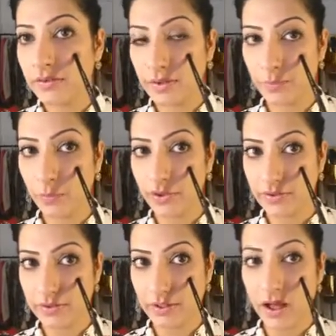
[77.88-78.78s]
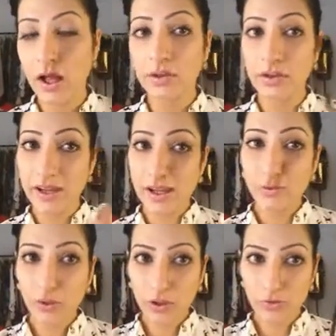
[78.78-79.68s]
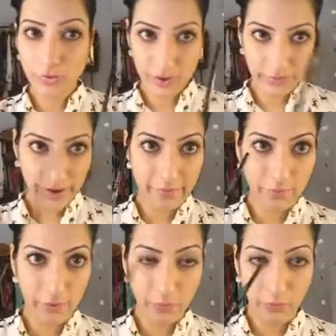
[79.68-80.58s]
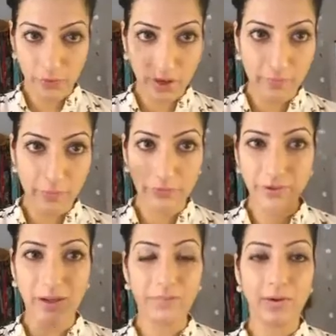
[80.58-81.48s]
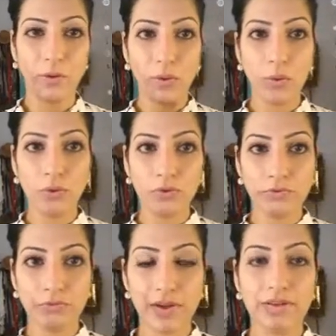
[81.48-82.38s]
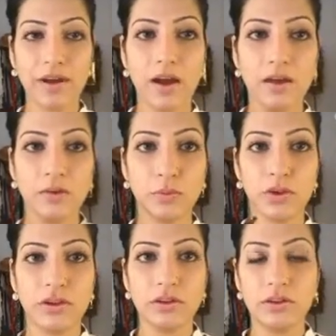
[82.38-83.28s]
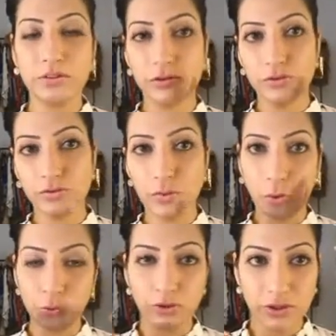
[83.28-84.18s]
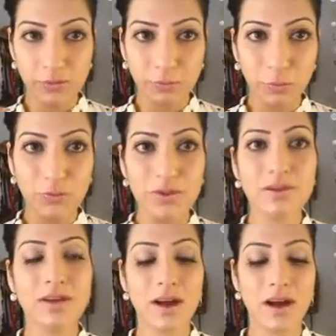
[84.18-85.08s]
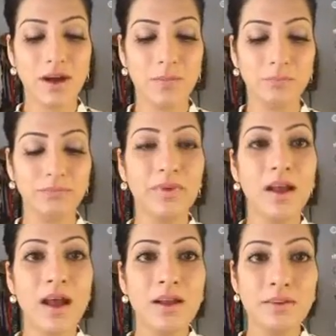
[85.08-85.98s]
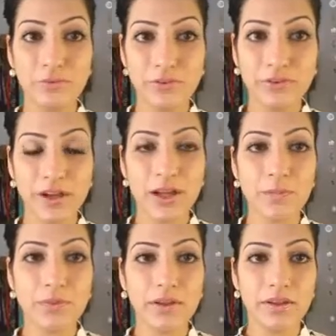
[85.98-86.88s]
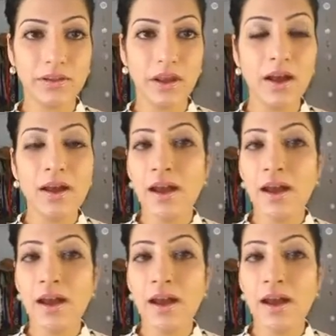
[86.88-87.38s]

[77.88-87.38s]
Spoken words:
this point here. So each one of us have our own eyebrow shape and own face cuts with their own cheekbones, different shapes, and